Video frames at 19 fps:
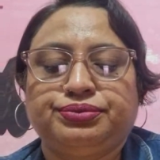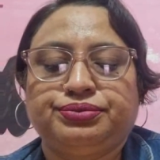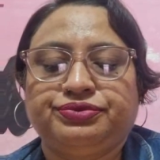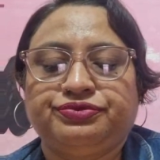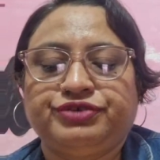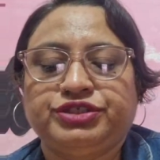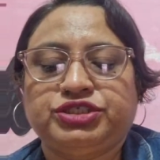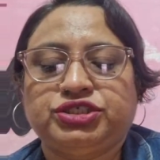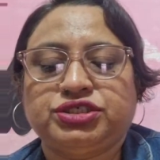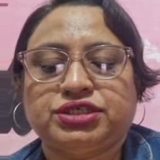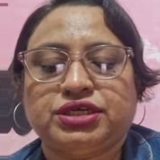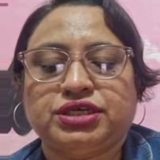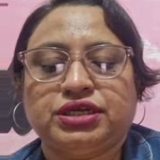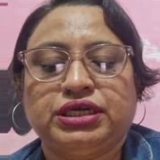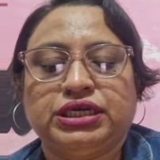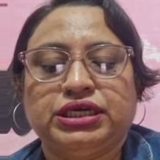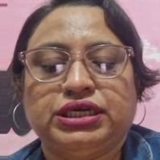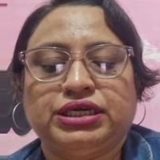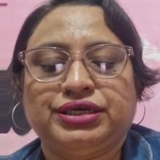which is
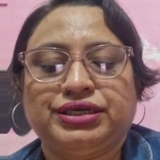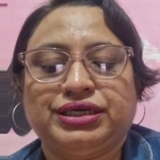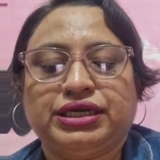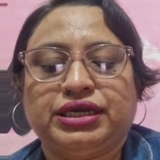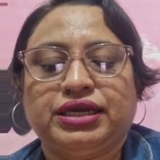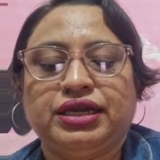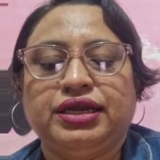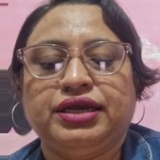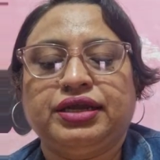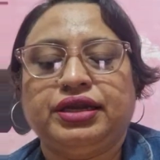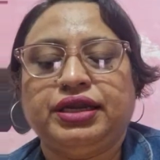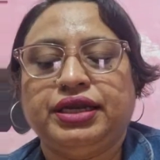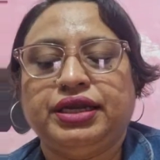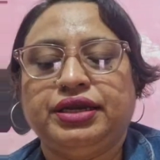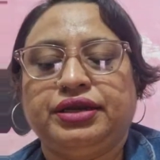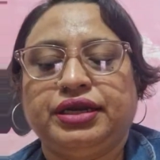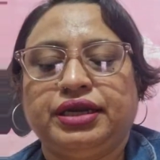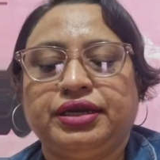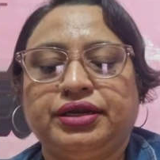clearly
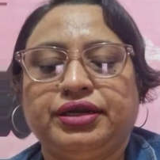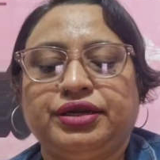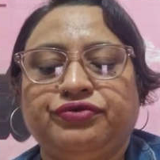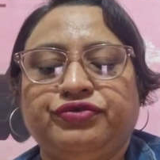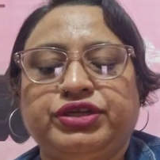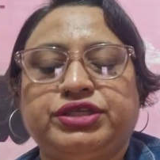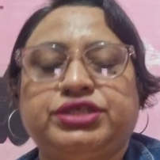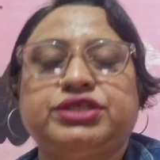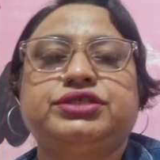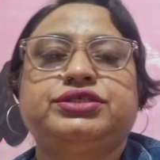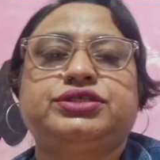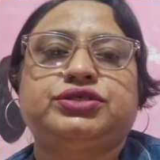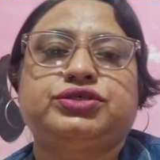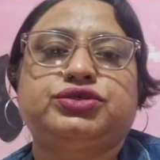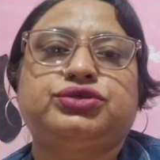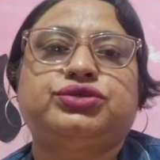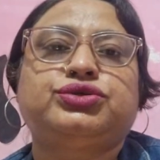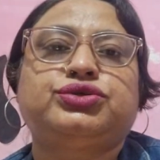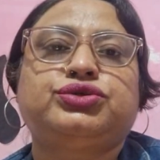intended, which is
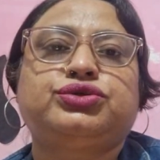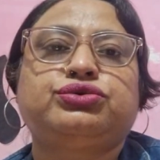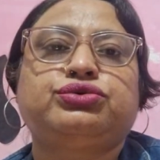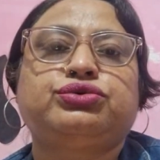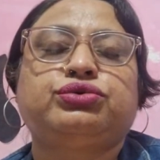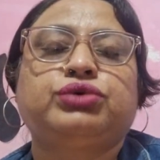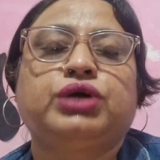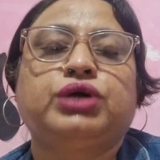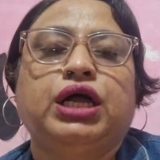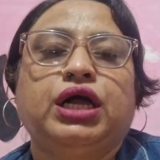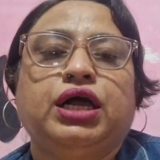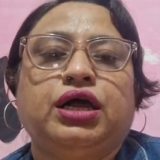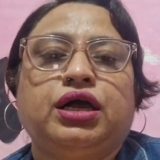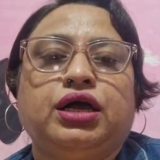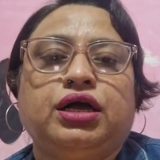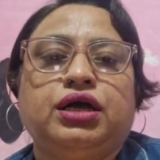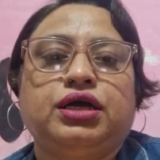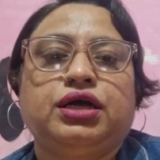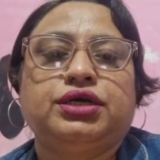to
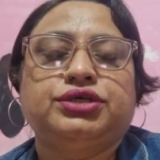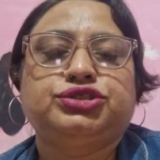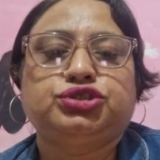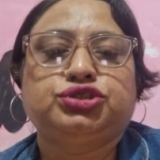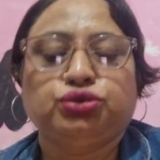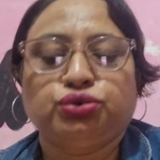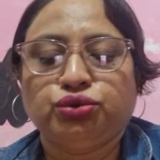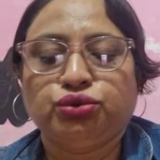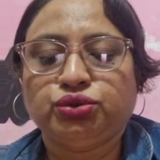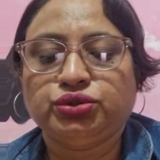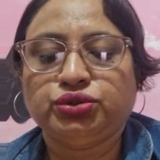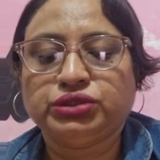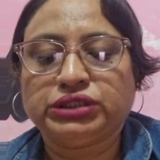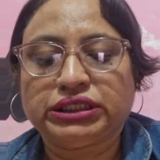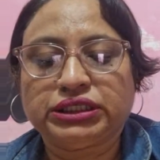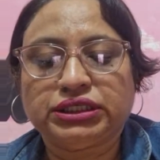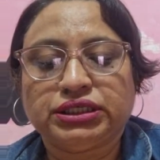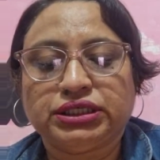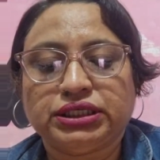show
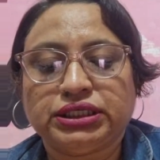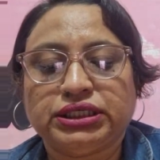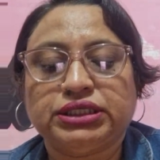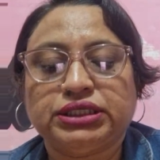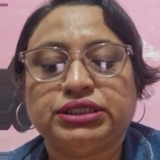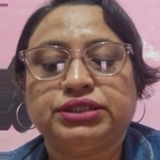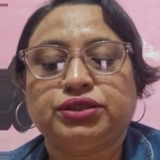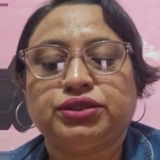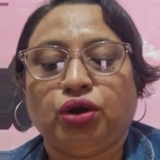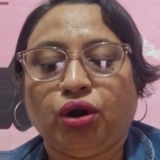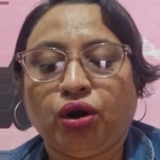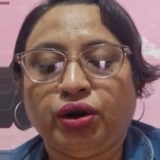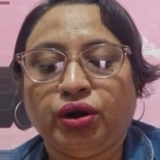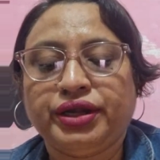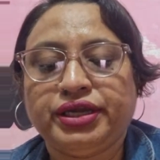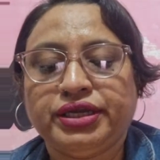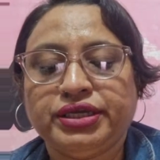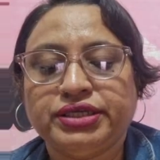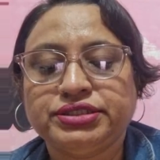the
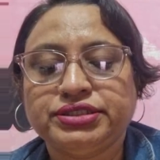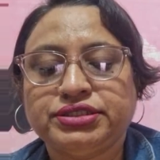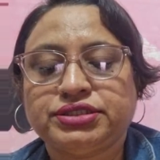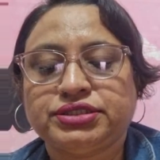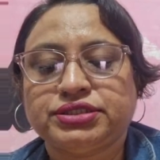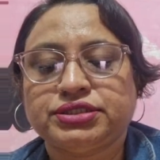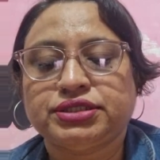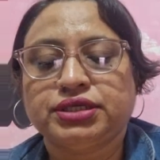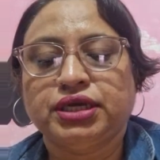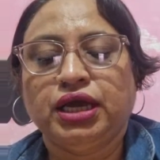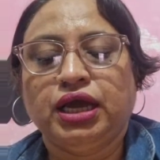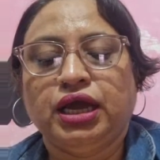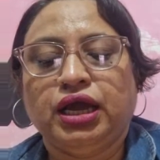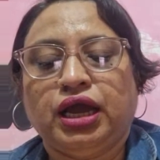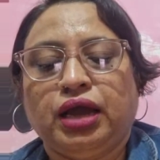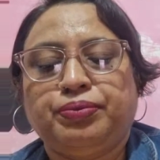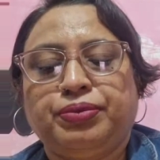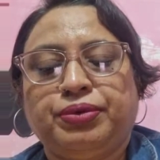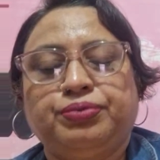audience
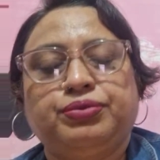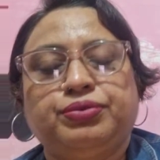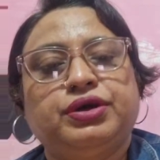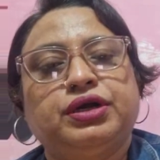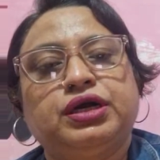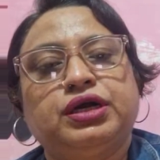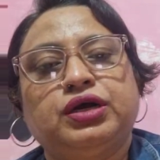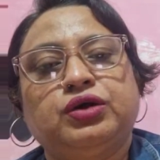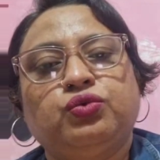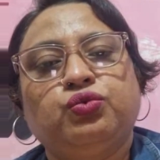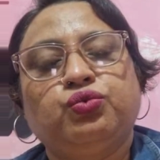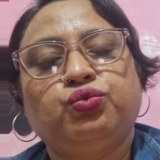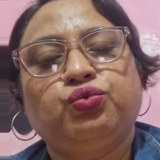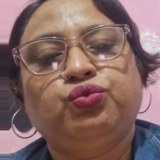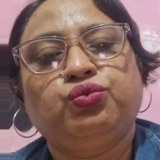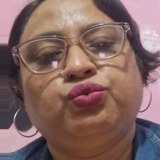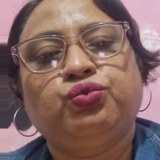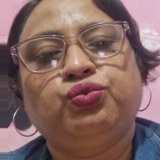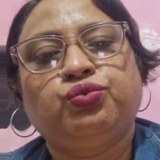uh,
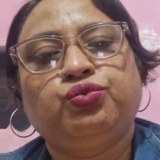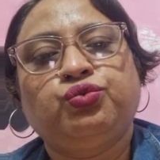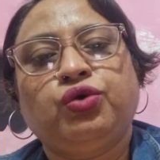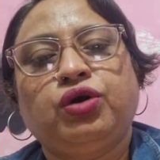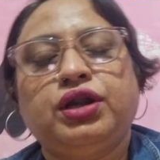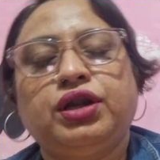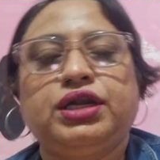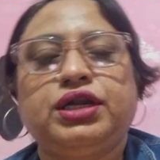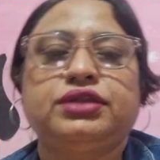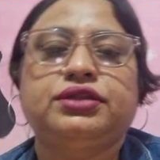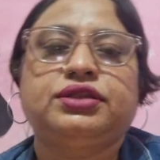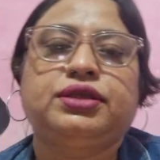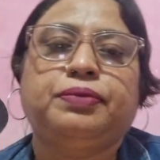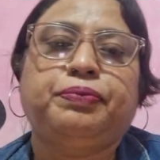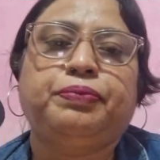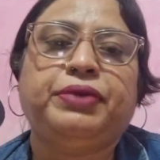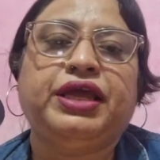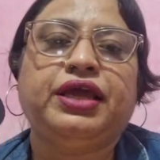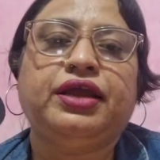what the
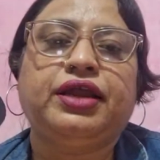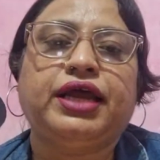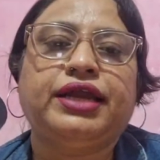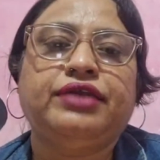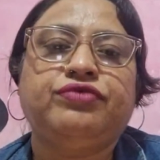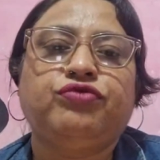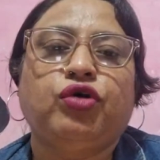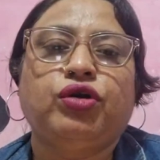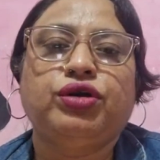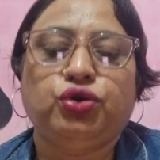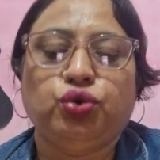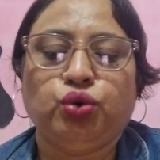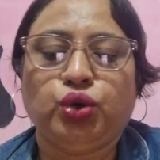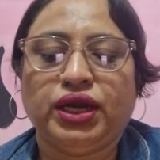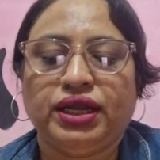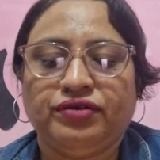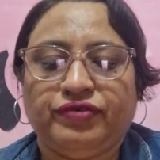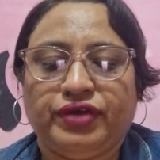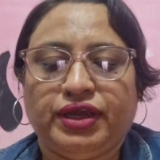playwright want to
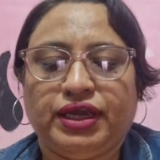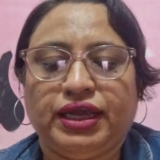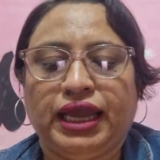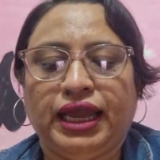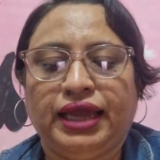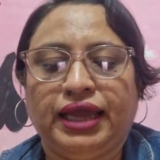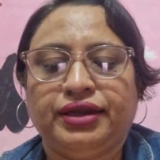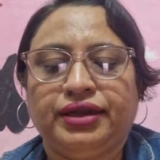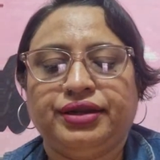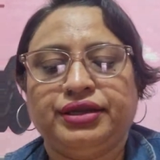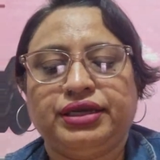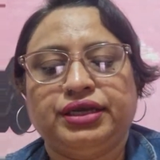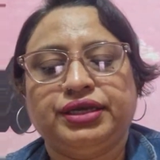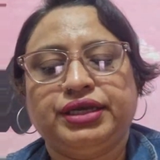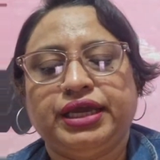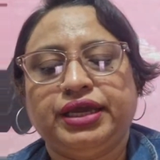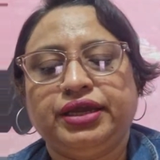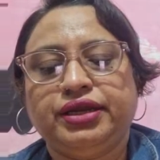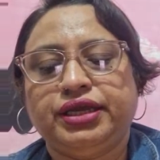convey. And
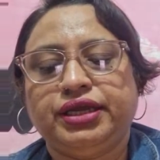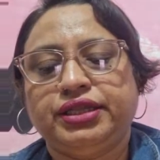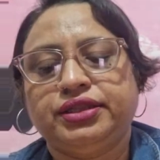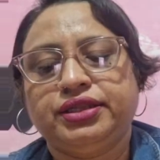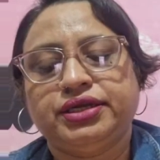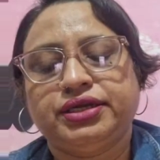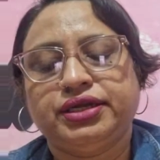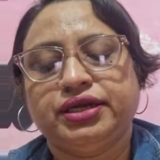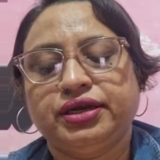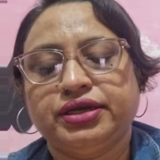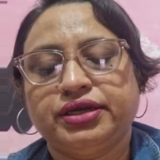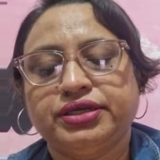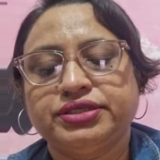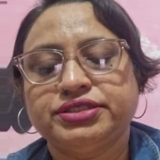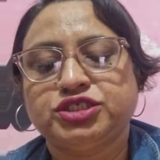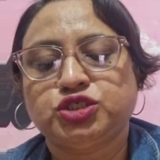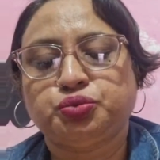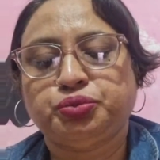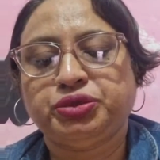again, in the Duncan
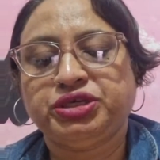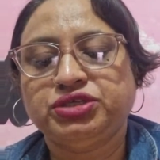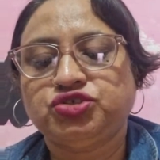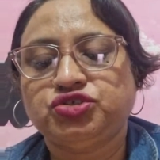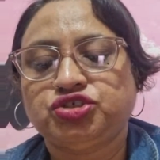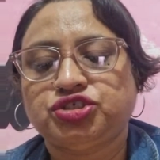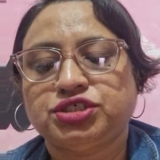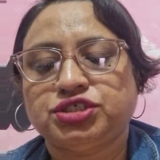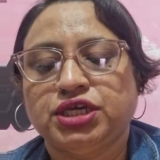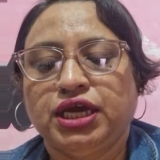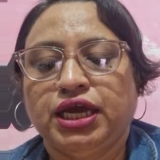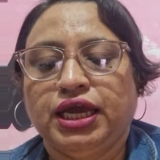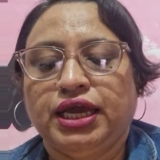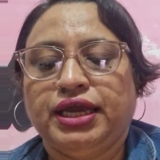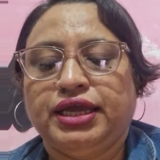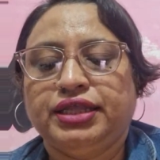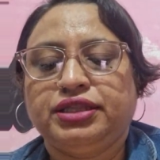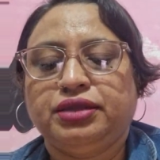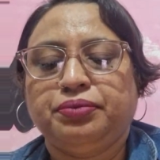speech
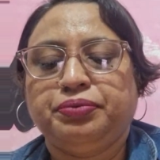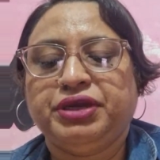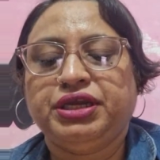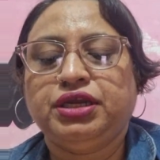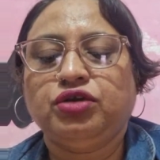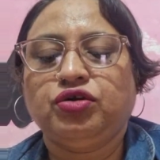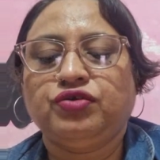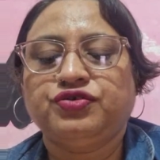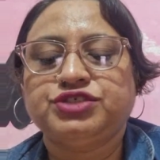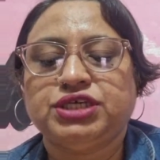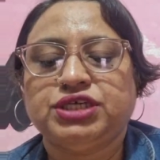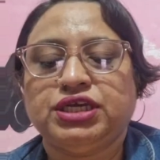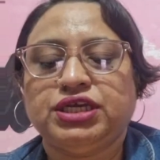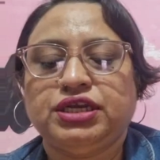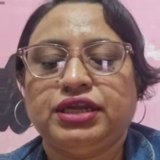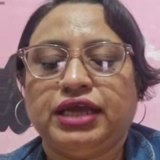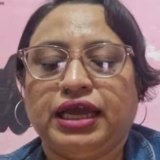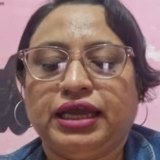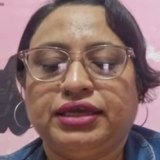in the beginning of
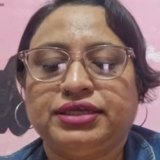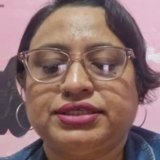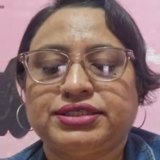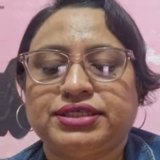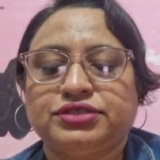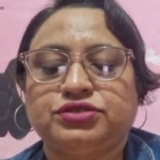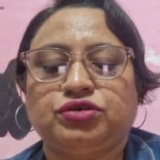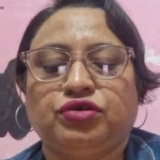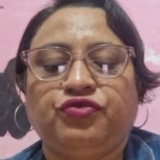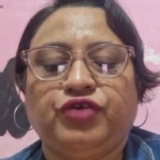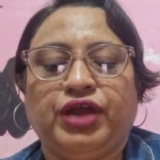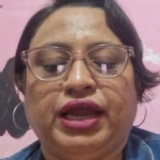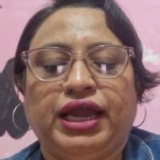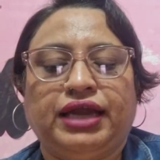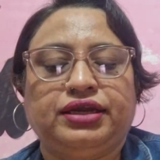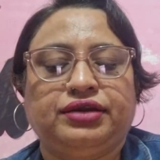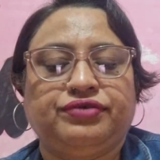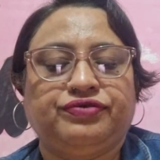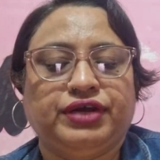scene 6th of
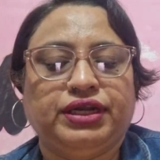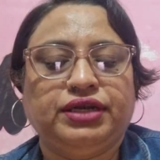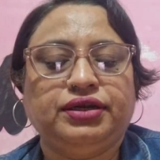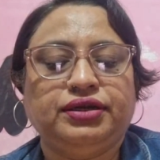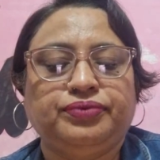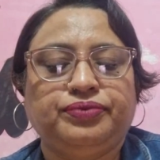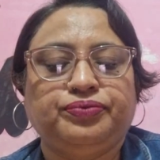Act 1,